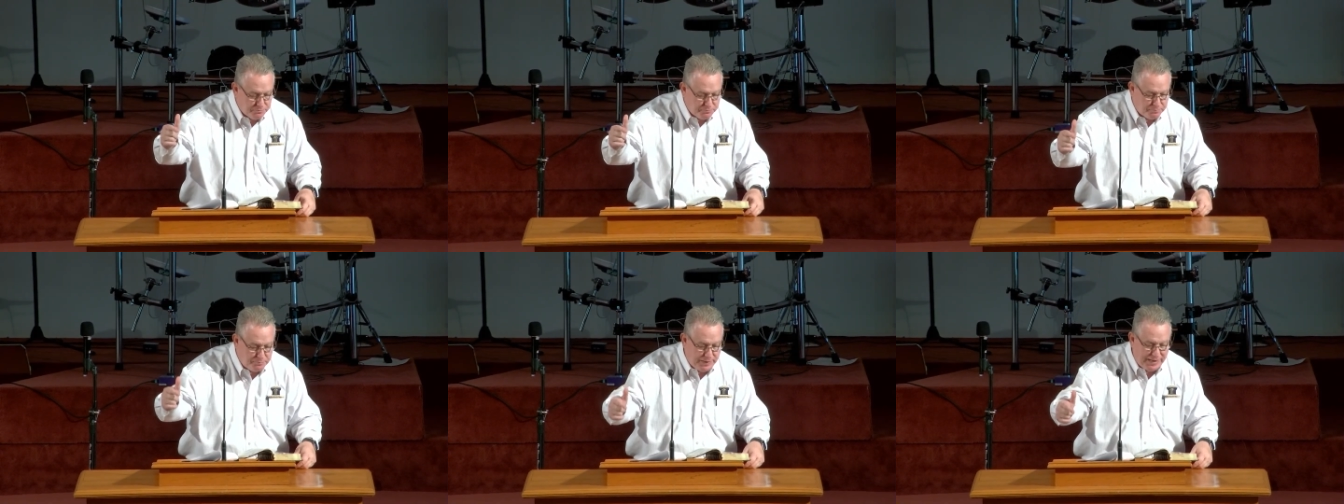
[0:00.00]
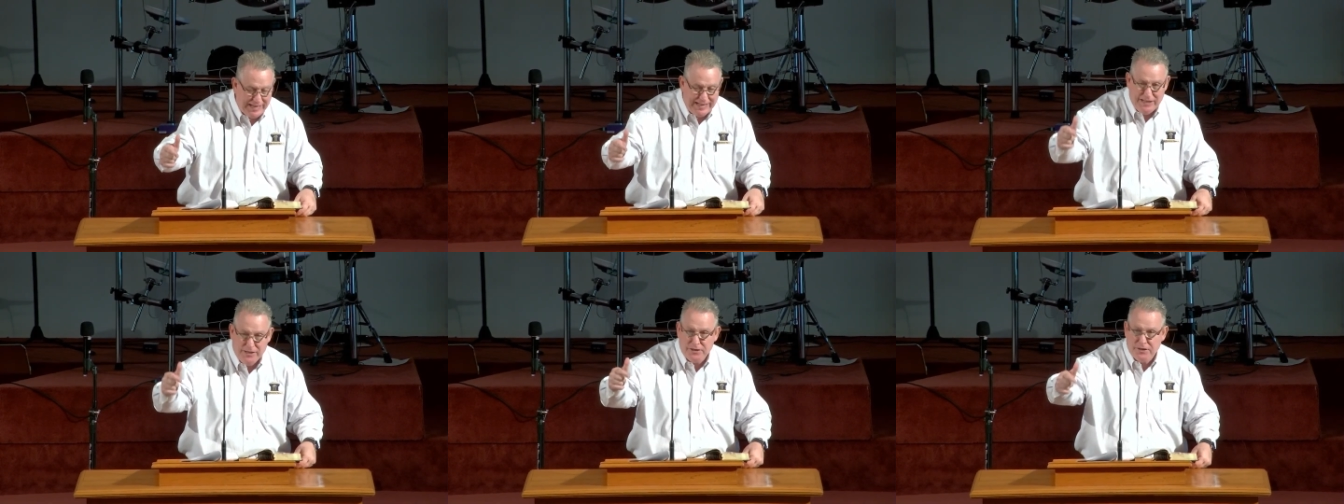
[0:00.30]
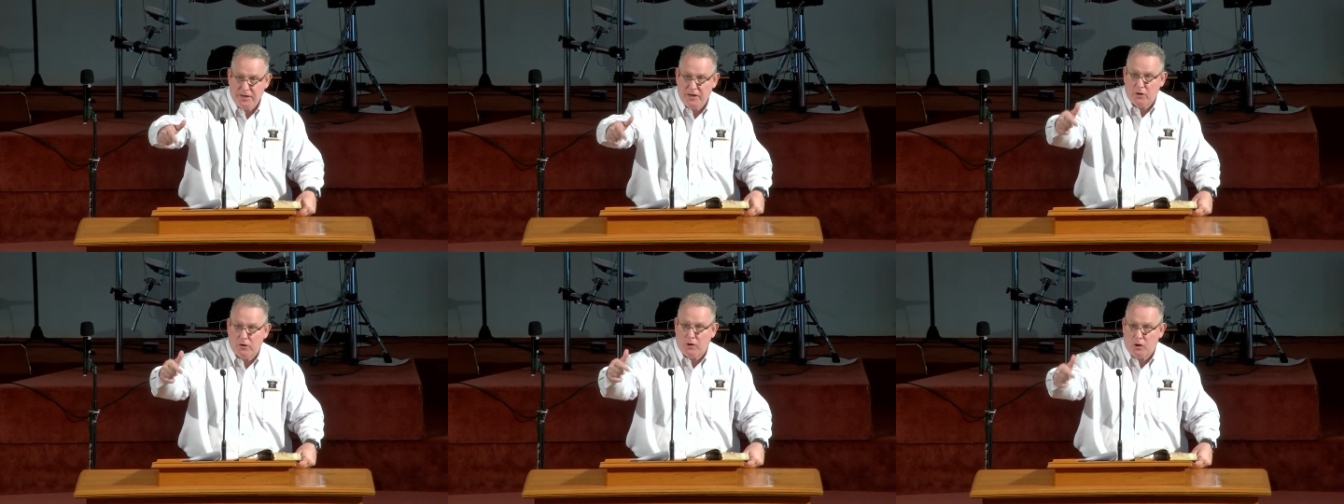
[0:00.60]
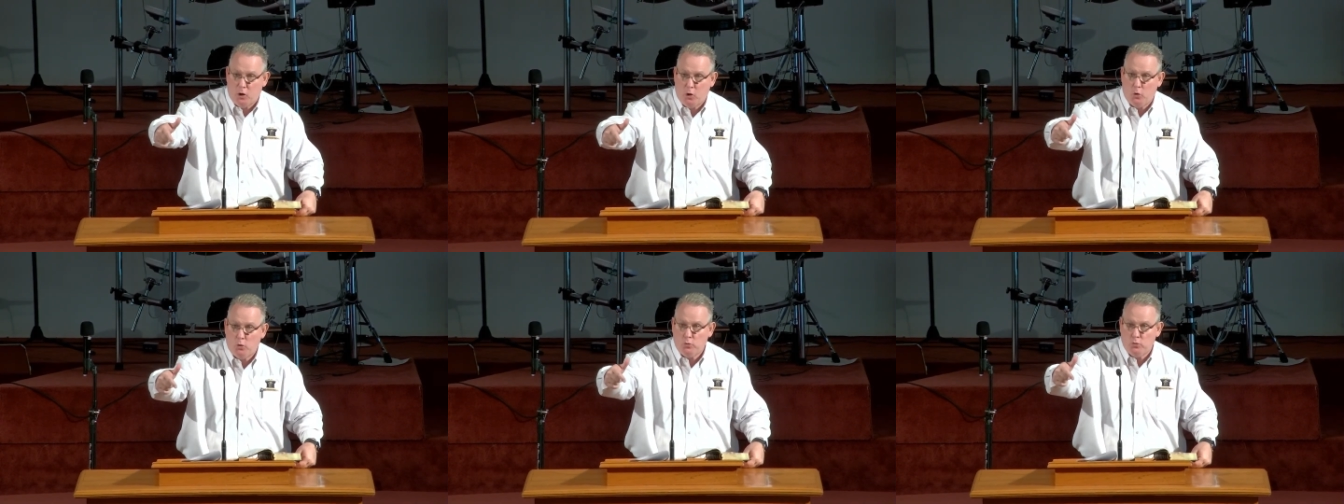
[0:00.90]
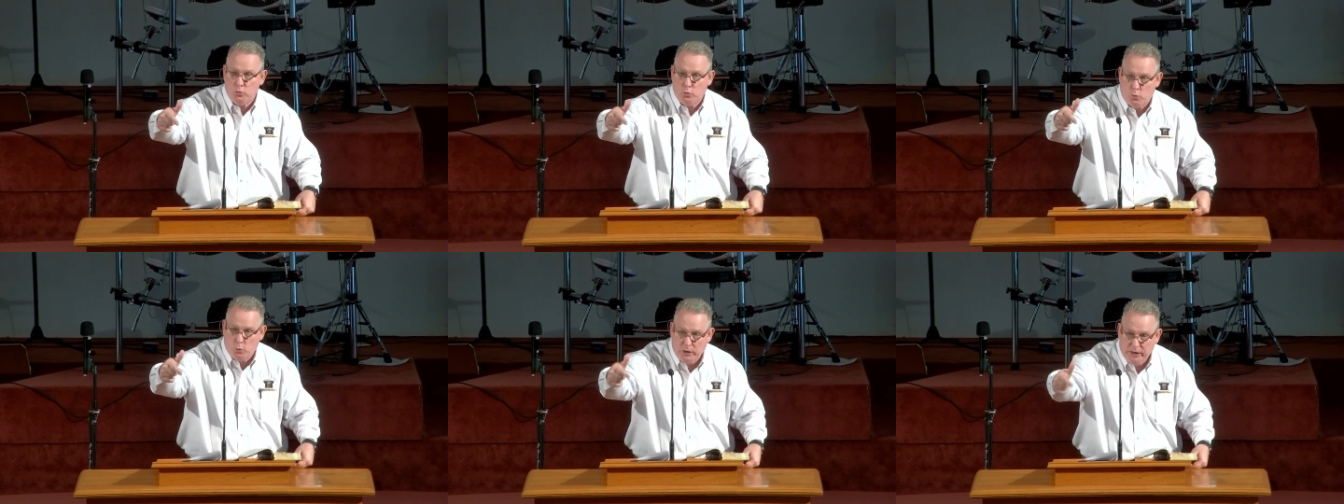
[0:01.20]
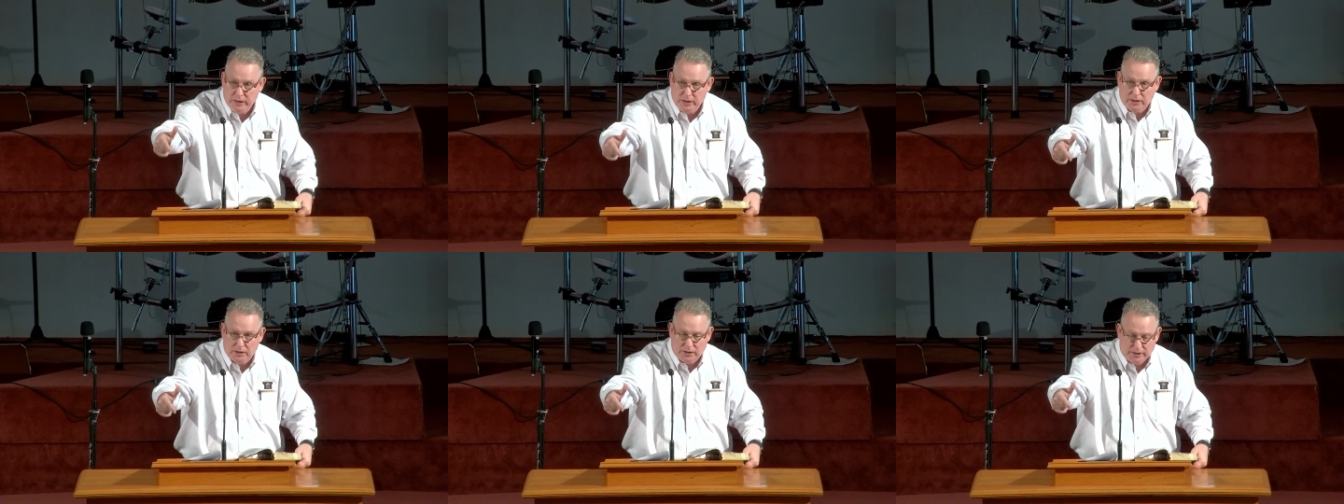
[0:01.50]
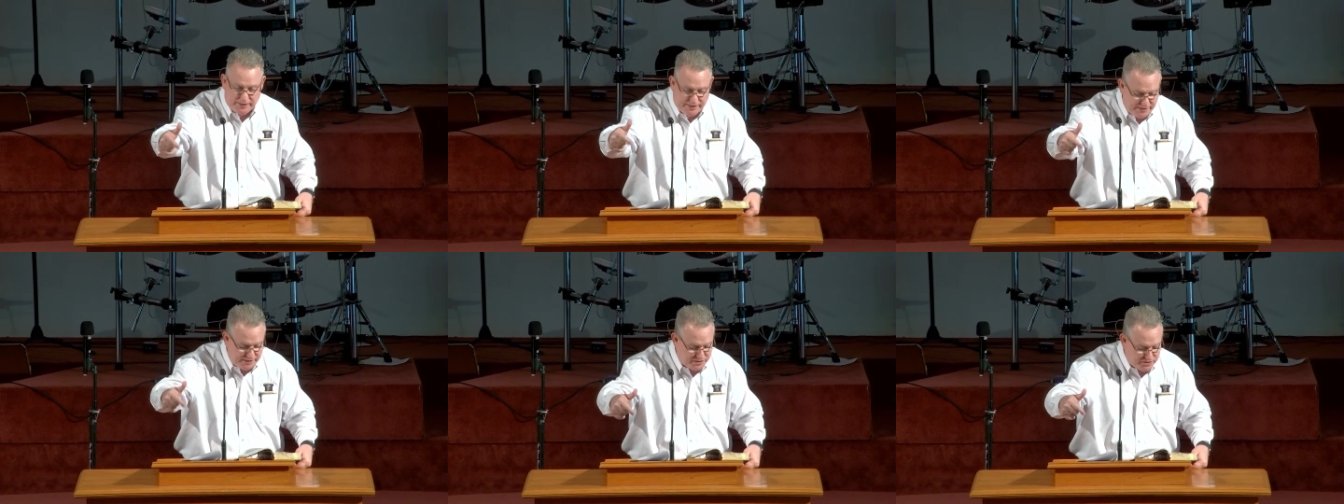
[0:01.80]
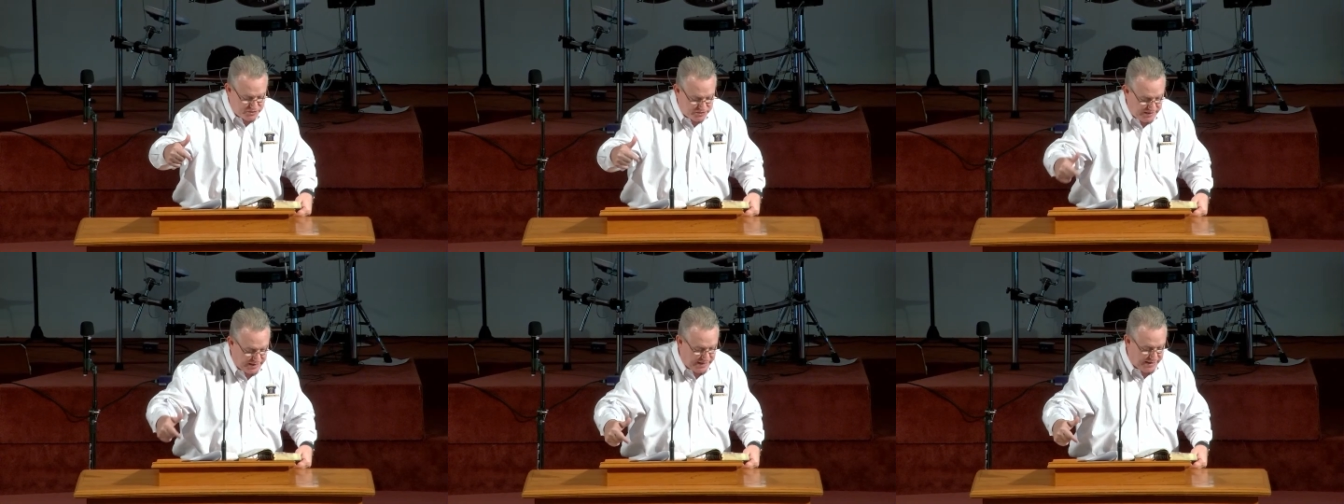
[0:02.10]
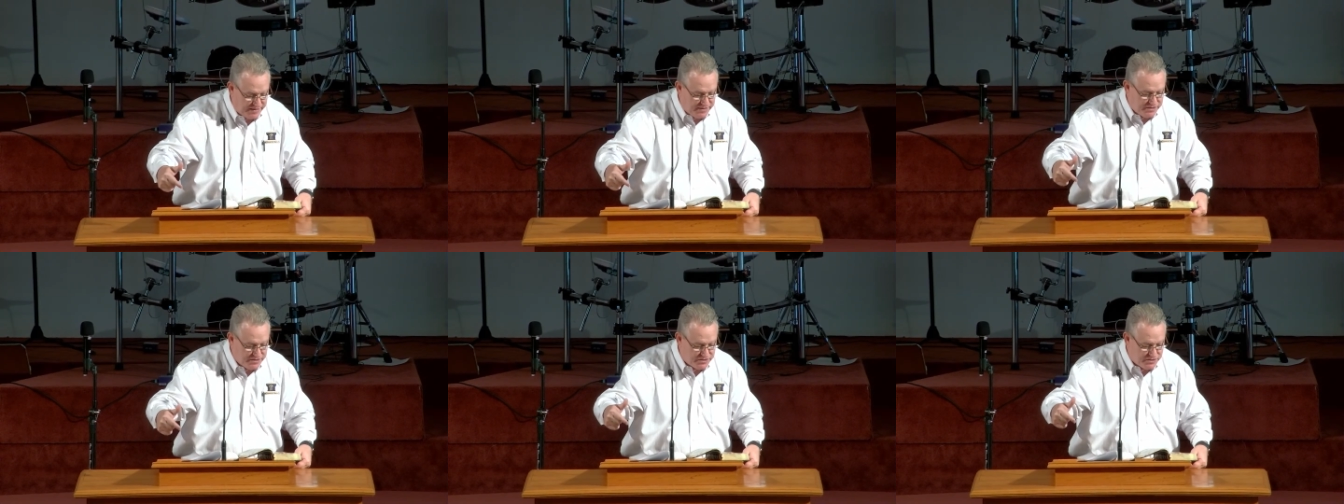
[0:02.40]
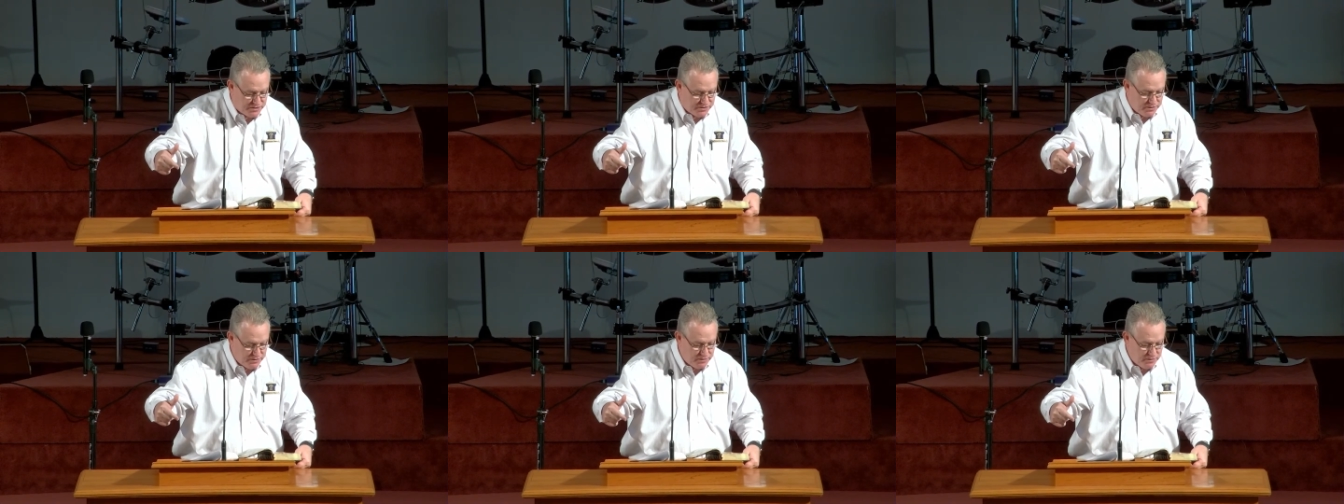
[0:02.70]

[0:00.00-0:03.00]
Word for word: by their own will, it says,